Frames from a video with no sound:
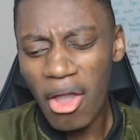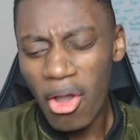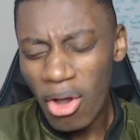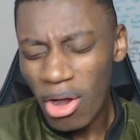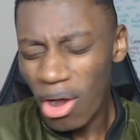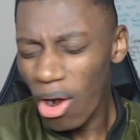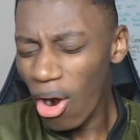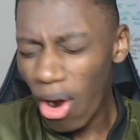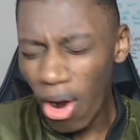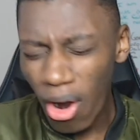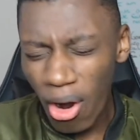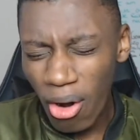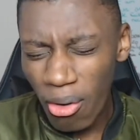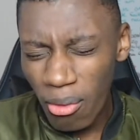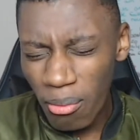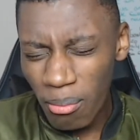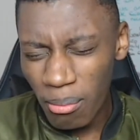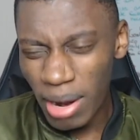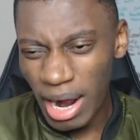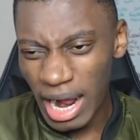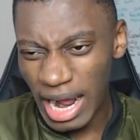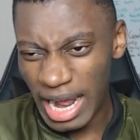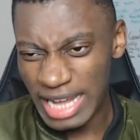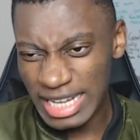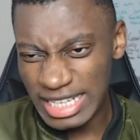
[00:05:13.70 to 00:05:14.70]
Oh
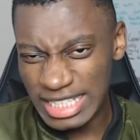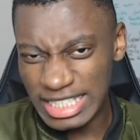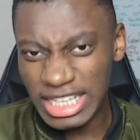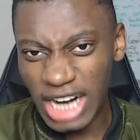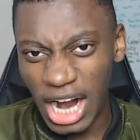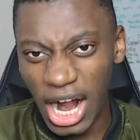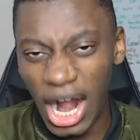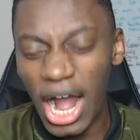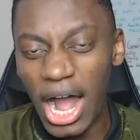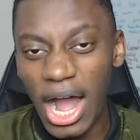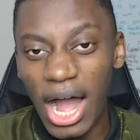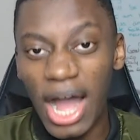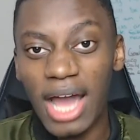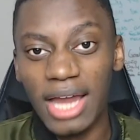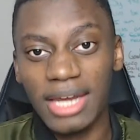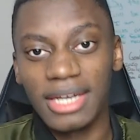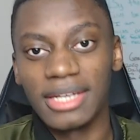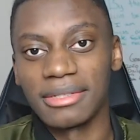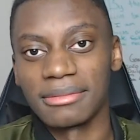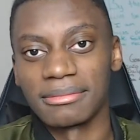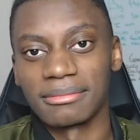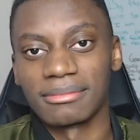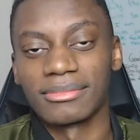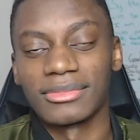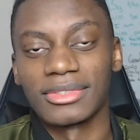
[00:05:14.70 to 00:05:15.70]
my God.
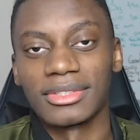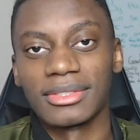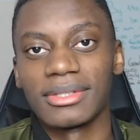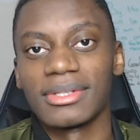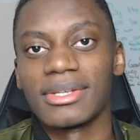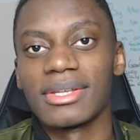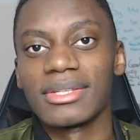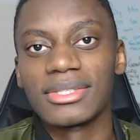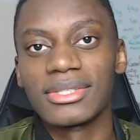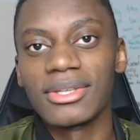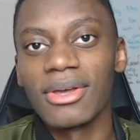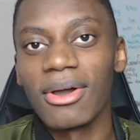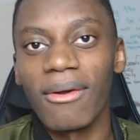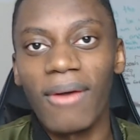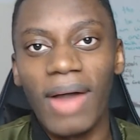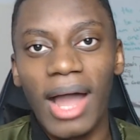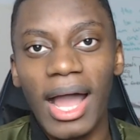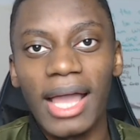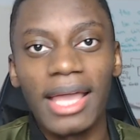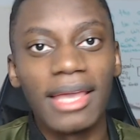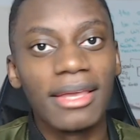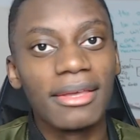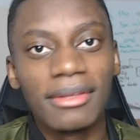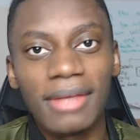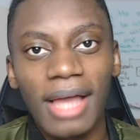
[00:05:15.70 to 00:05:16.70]
So
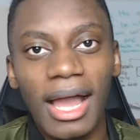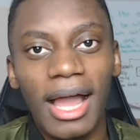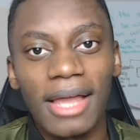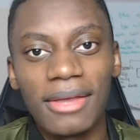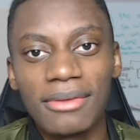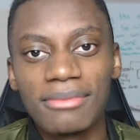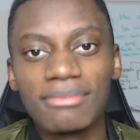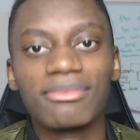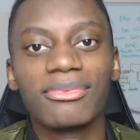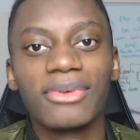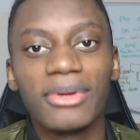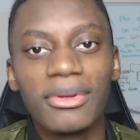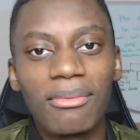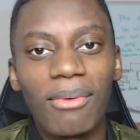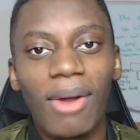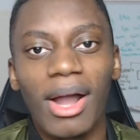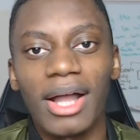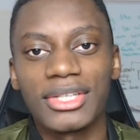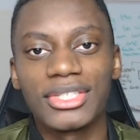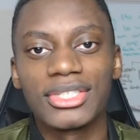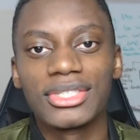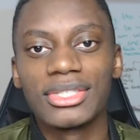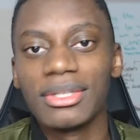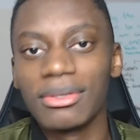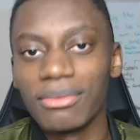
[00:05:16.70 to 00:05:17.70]
I
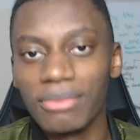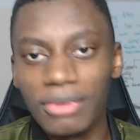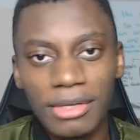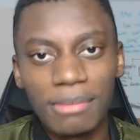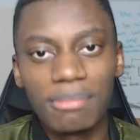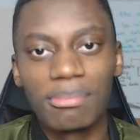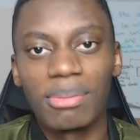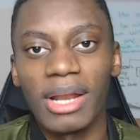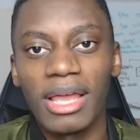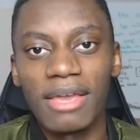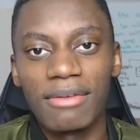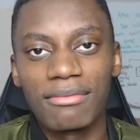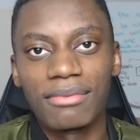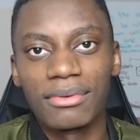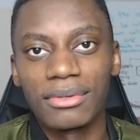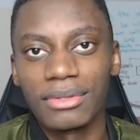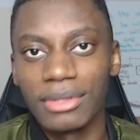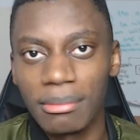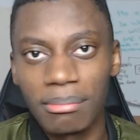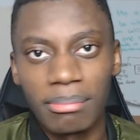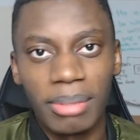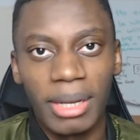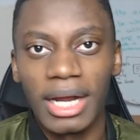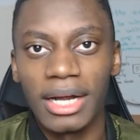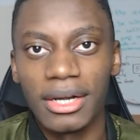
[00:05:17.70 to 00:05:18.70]
rewatched the replay for the
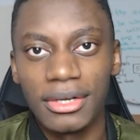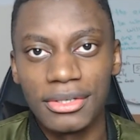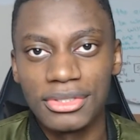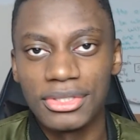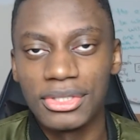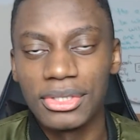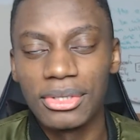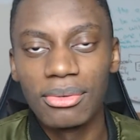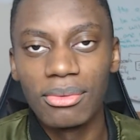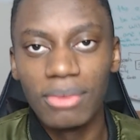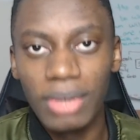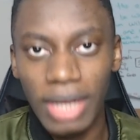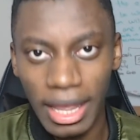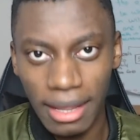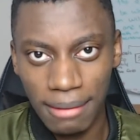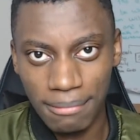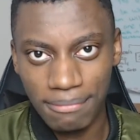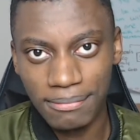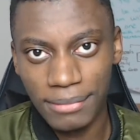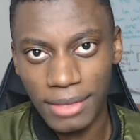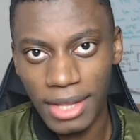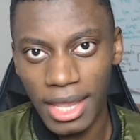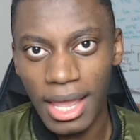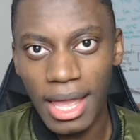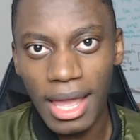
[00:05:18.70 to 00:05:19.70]
Bayern 2 game,
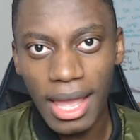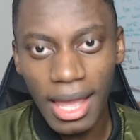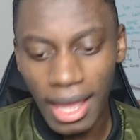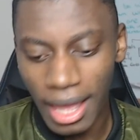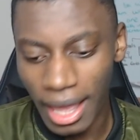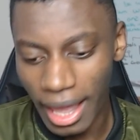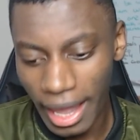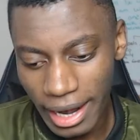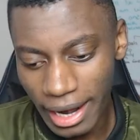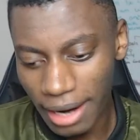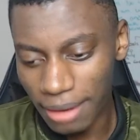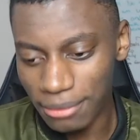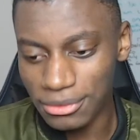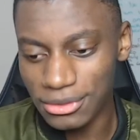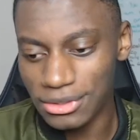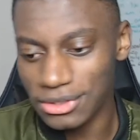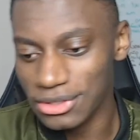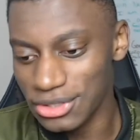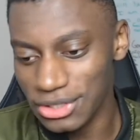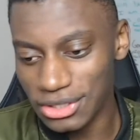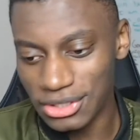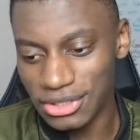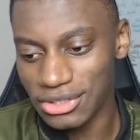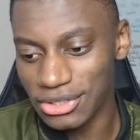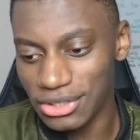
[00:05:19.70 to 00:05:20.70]
and I was
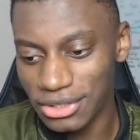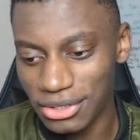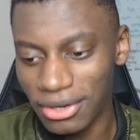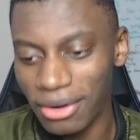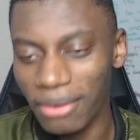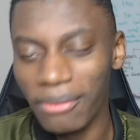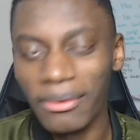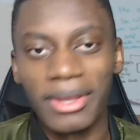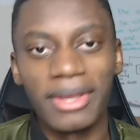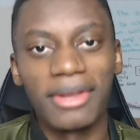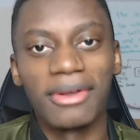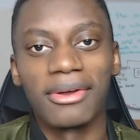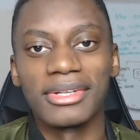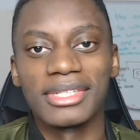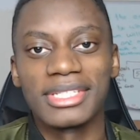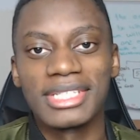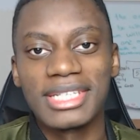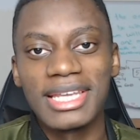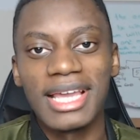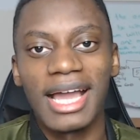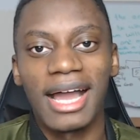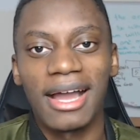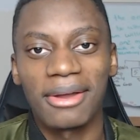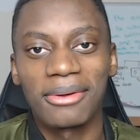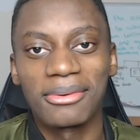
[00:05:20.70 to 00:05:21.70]
just going on
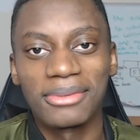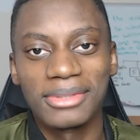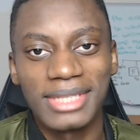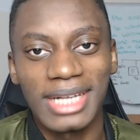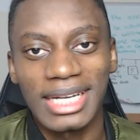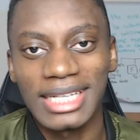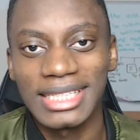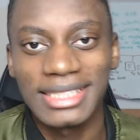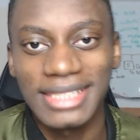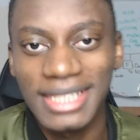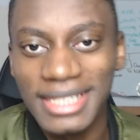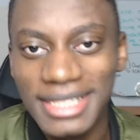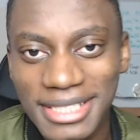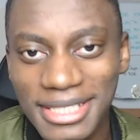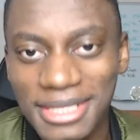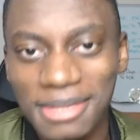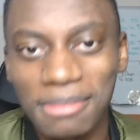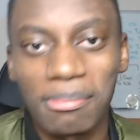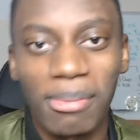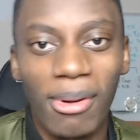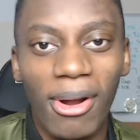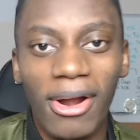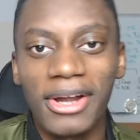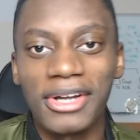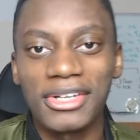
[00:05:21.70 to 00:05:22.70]
Thiago Dantas'
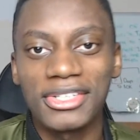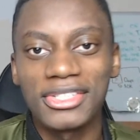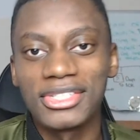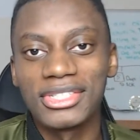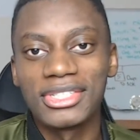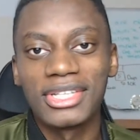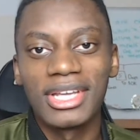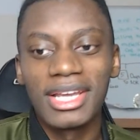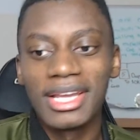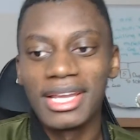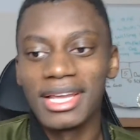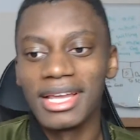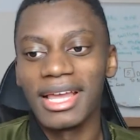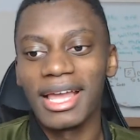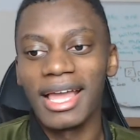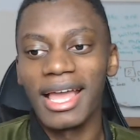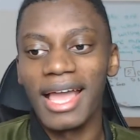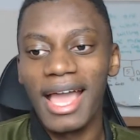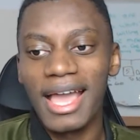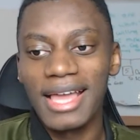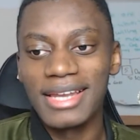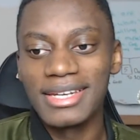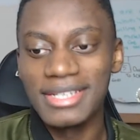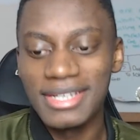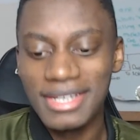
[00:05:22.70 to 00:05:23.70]
parts
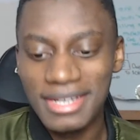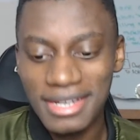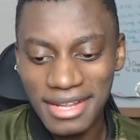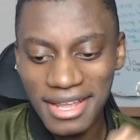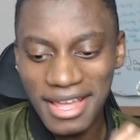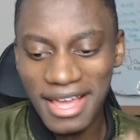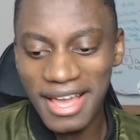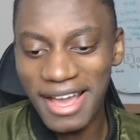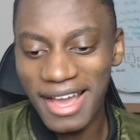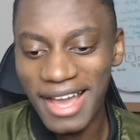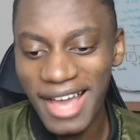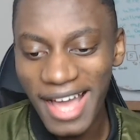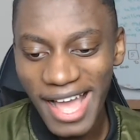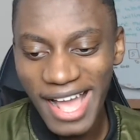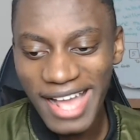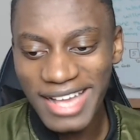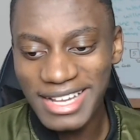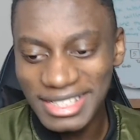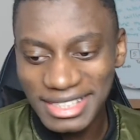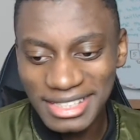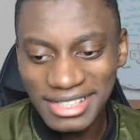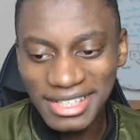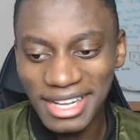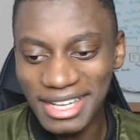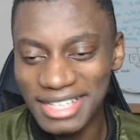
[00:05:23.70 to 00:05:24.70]
and
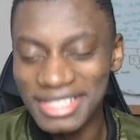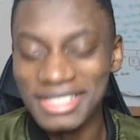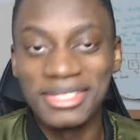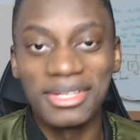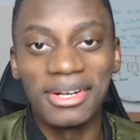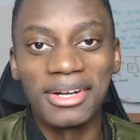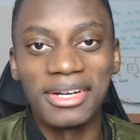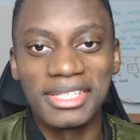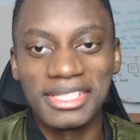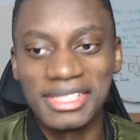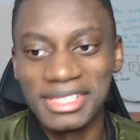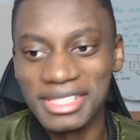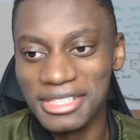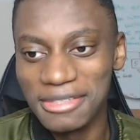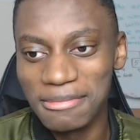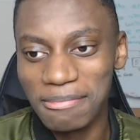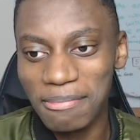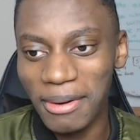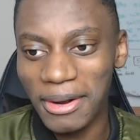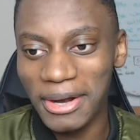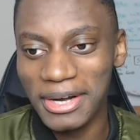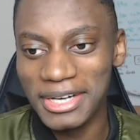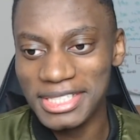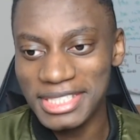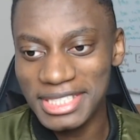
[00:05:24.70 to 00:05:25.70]
Zirkzee
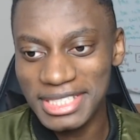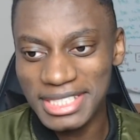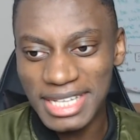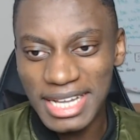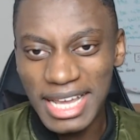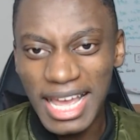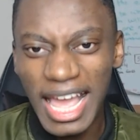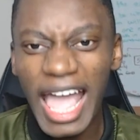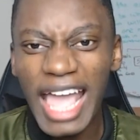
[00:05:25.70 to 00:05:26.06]
parts.